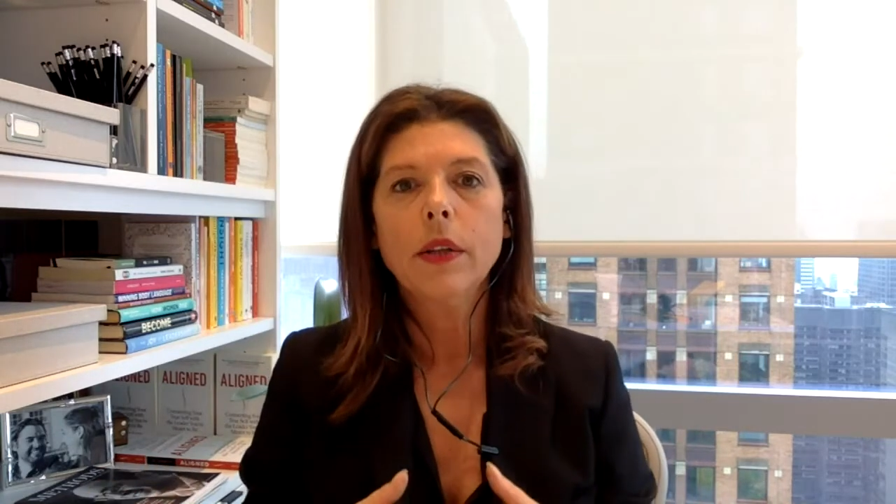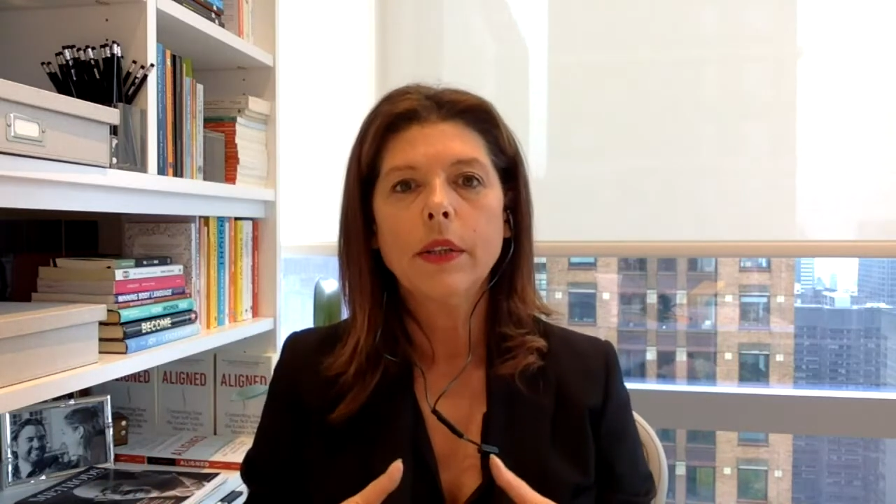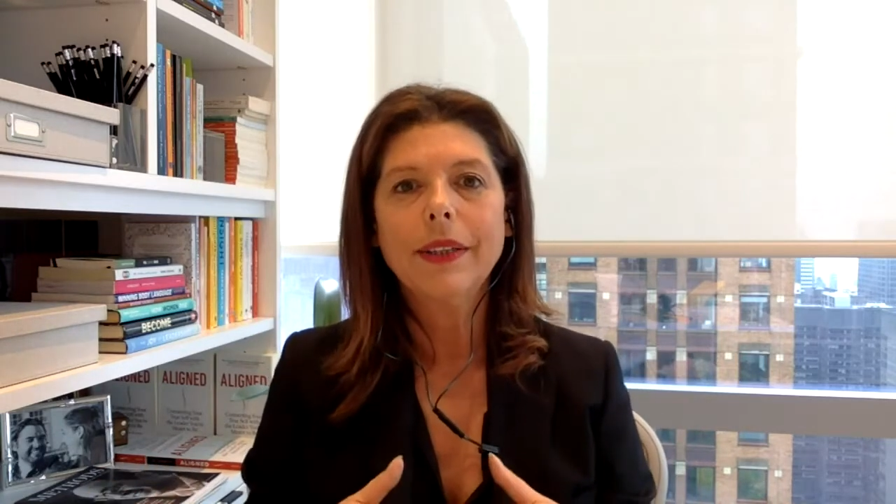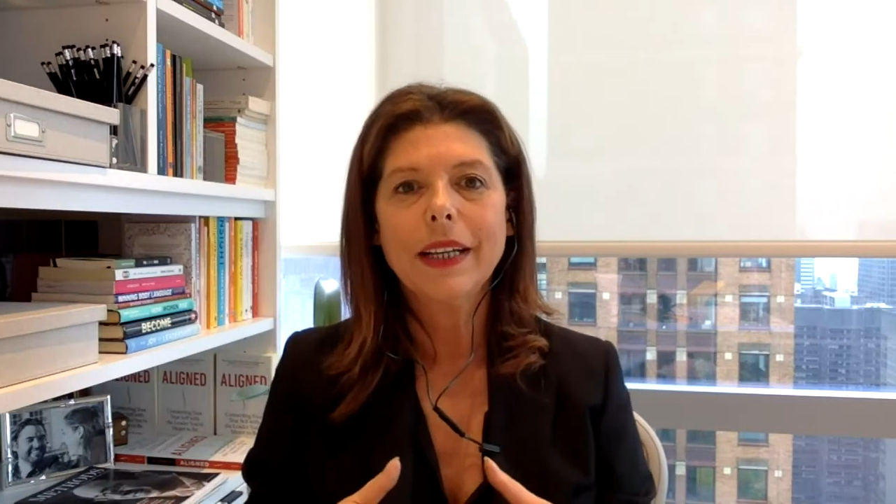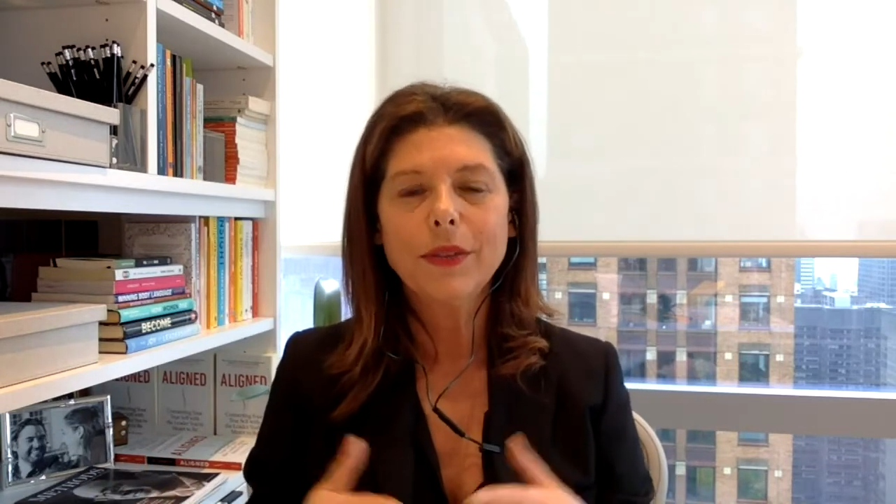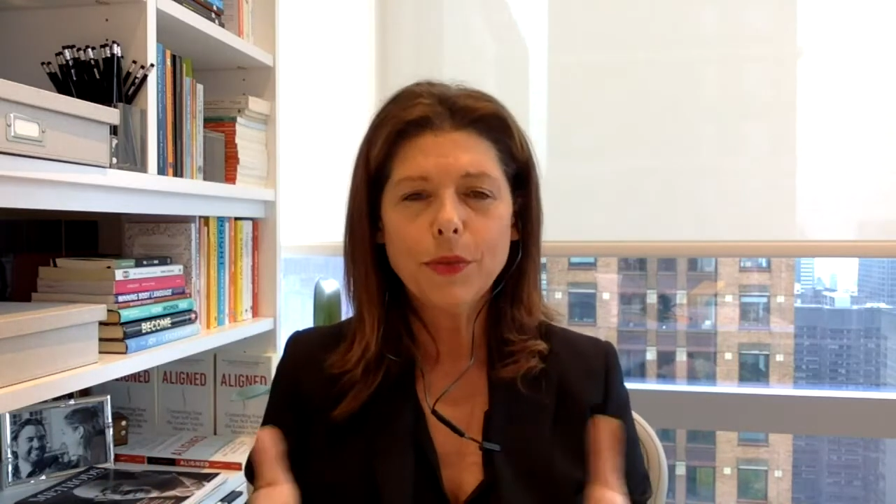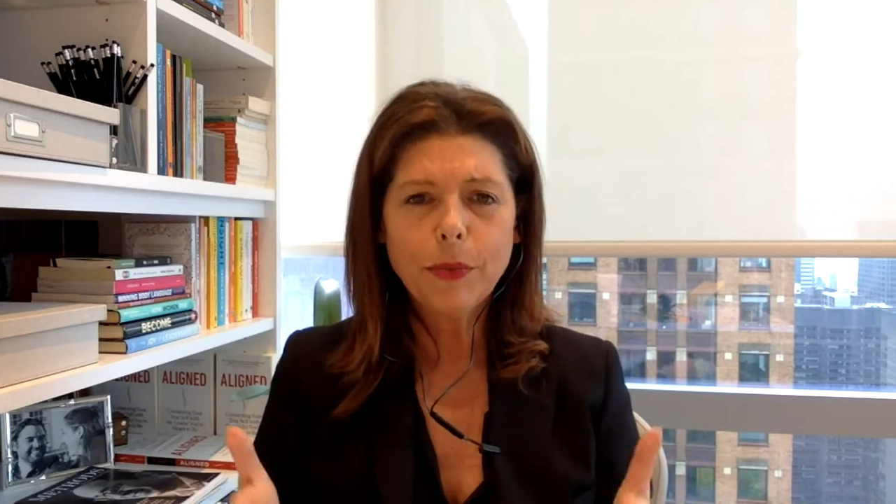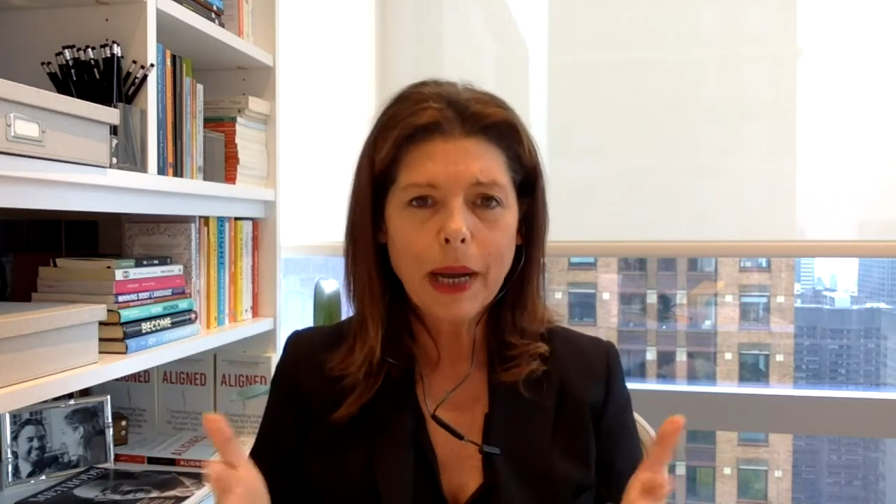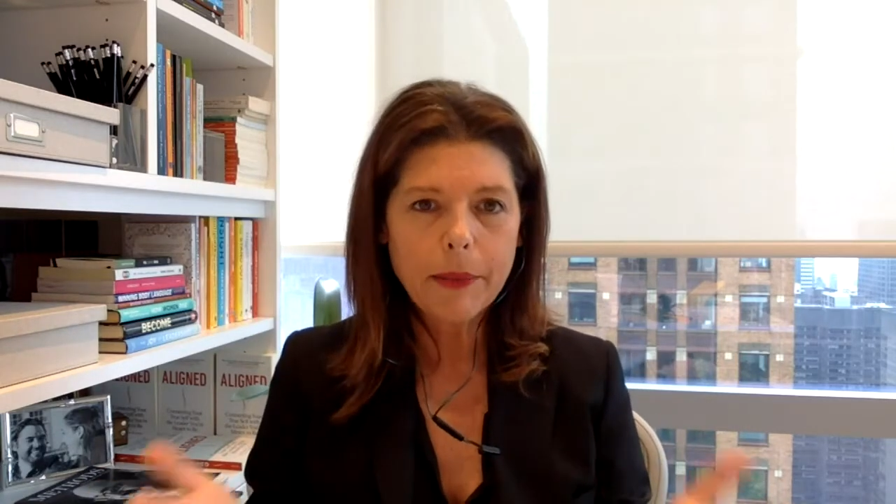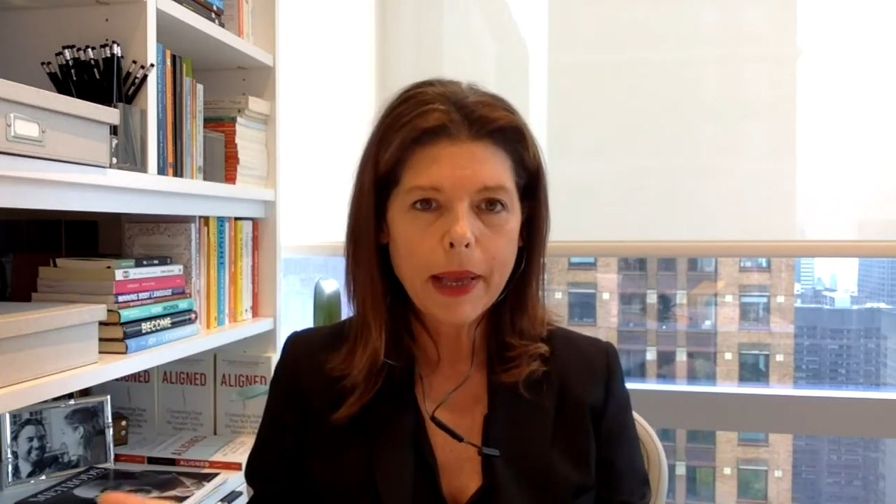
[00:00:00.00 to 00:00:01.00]
Did I do
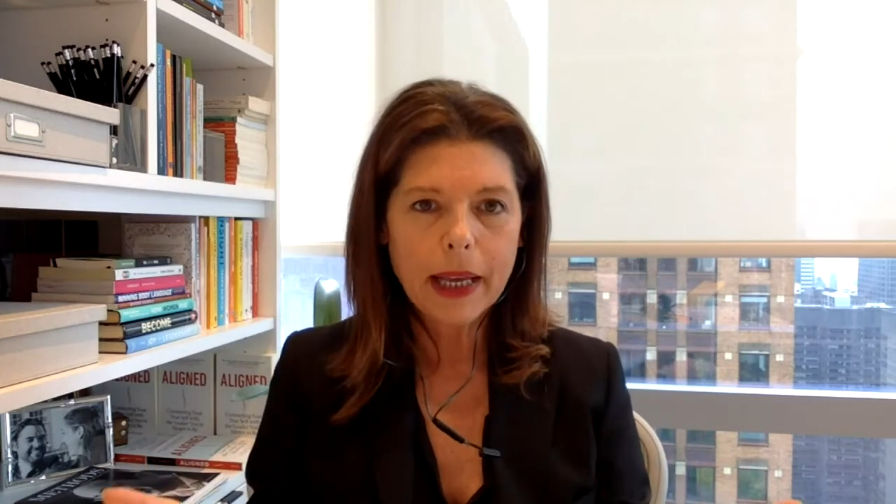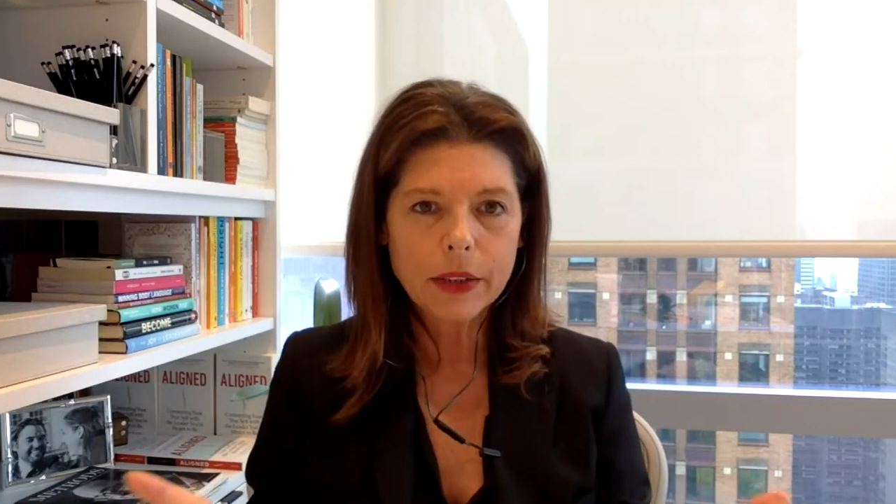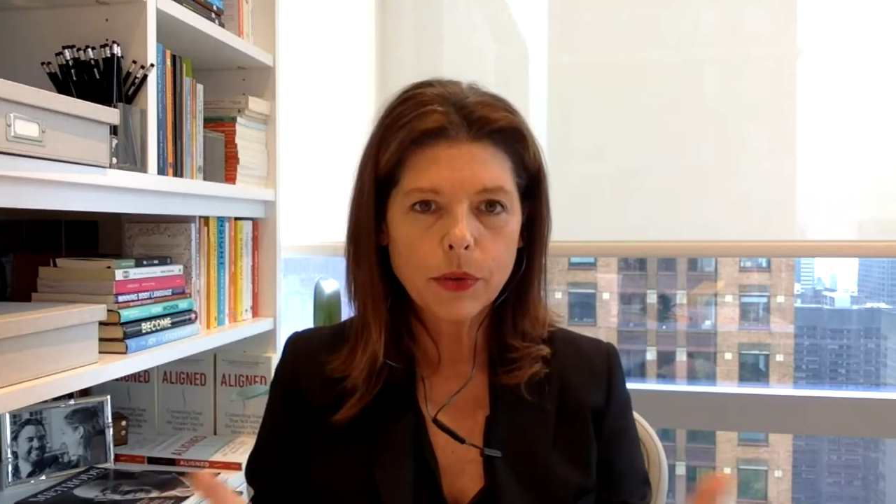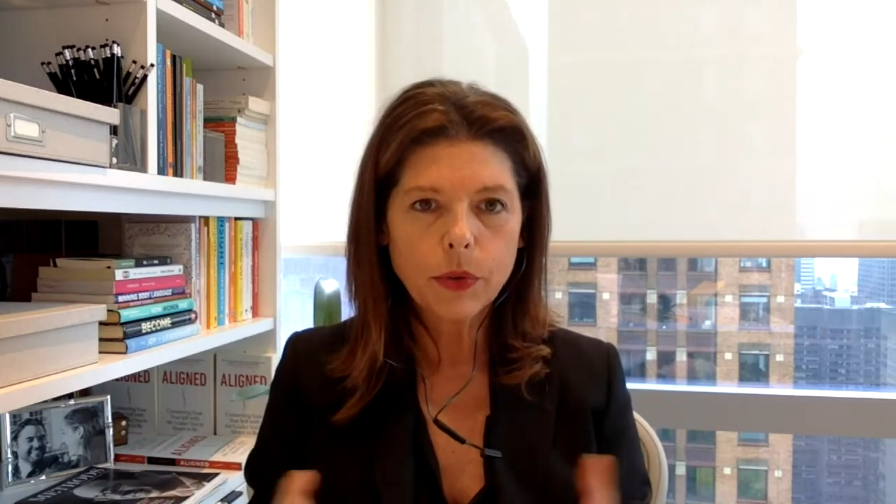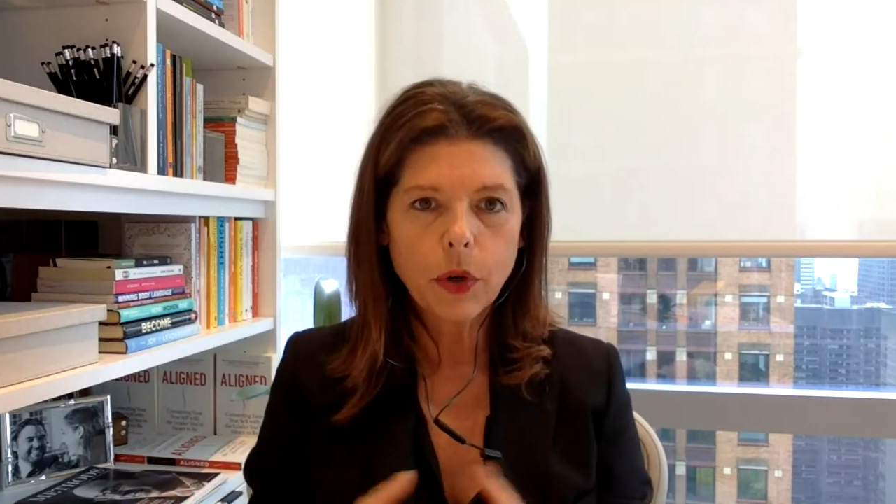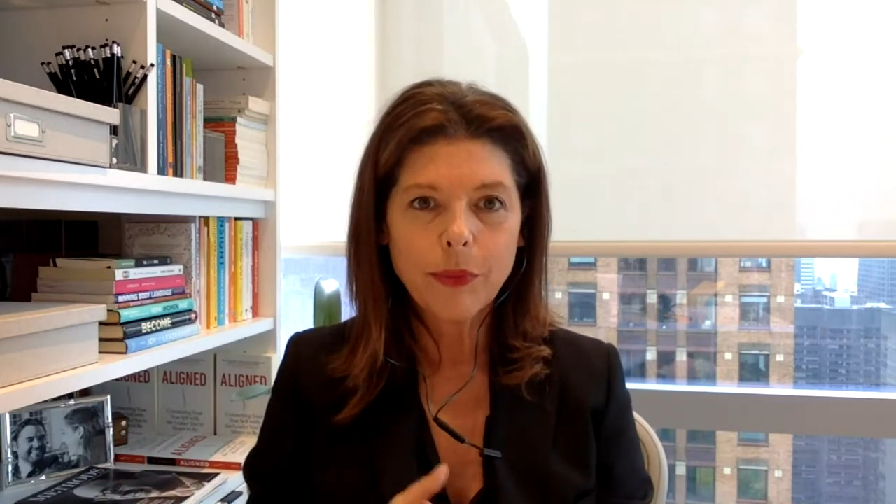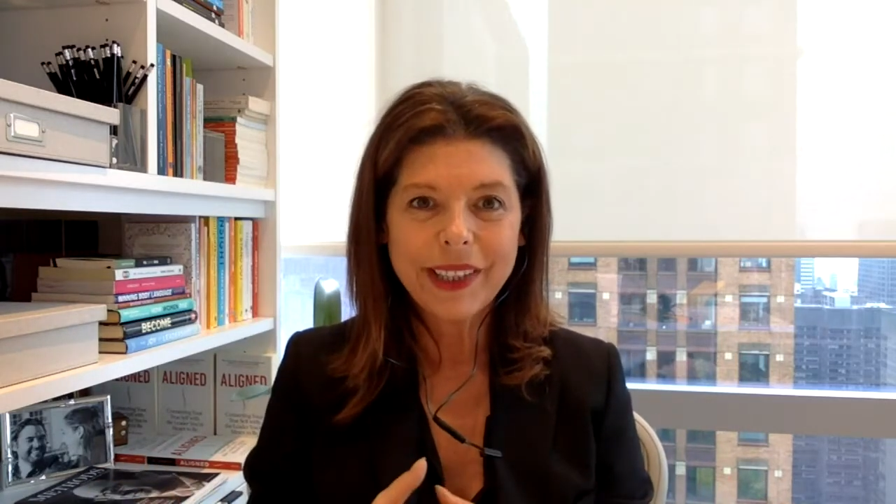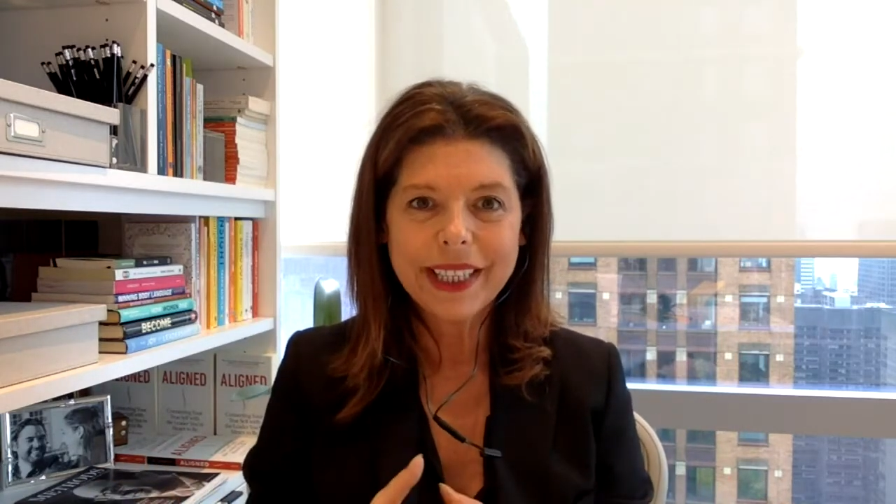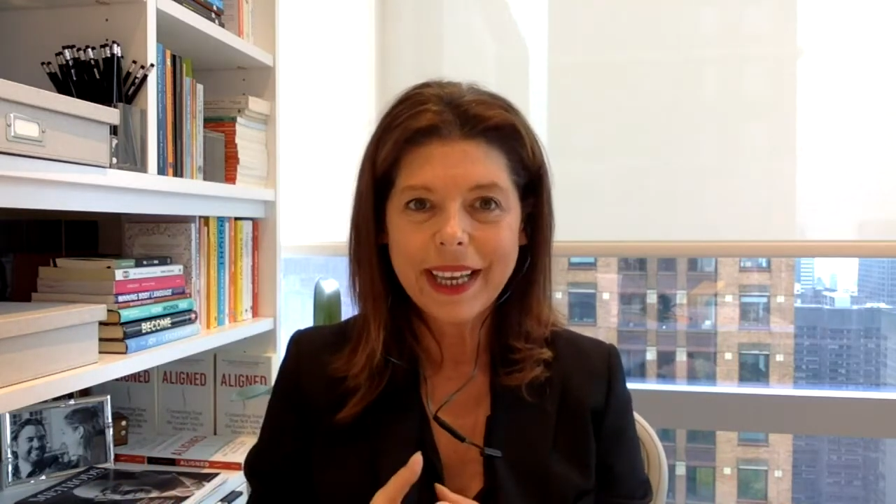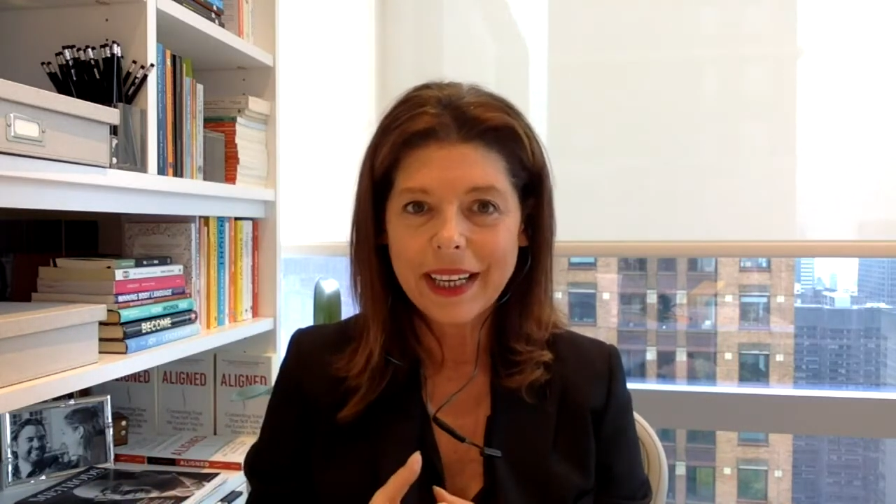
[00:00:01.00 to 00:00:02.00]
my best to
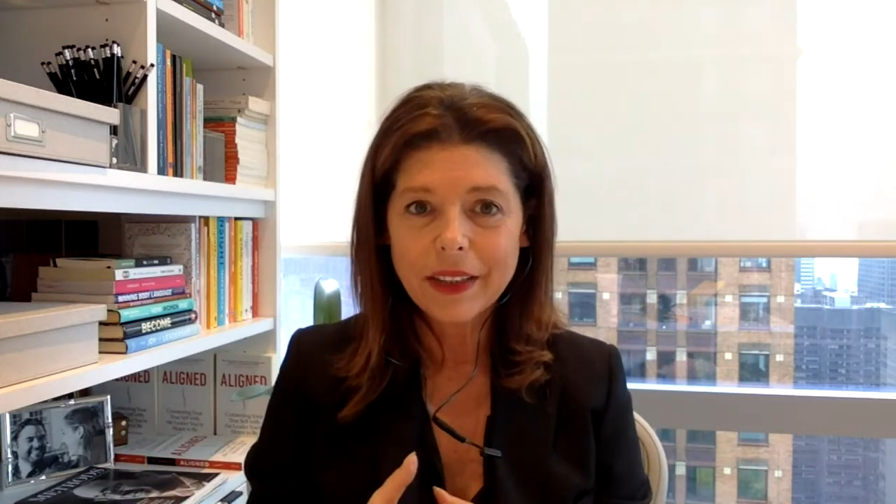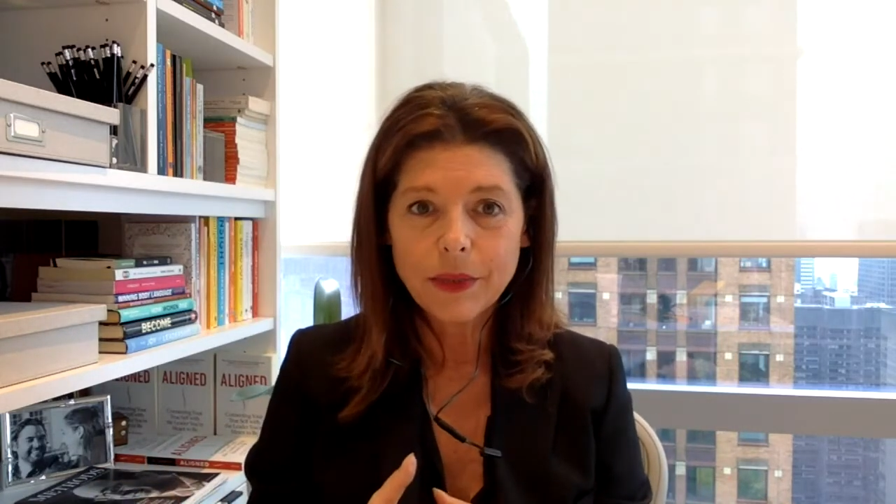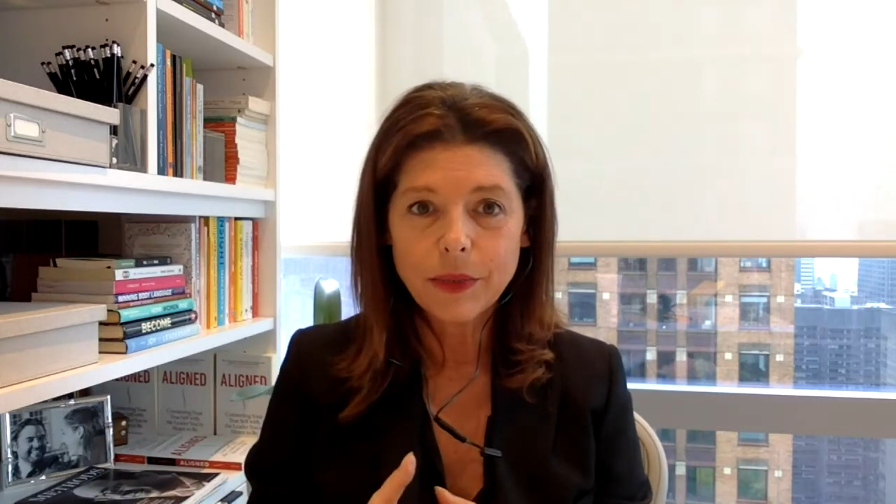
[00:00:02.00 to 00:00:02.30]
communicate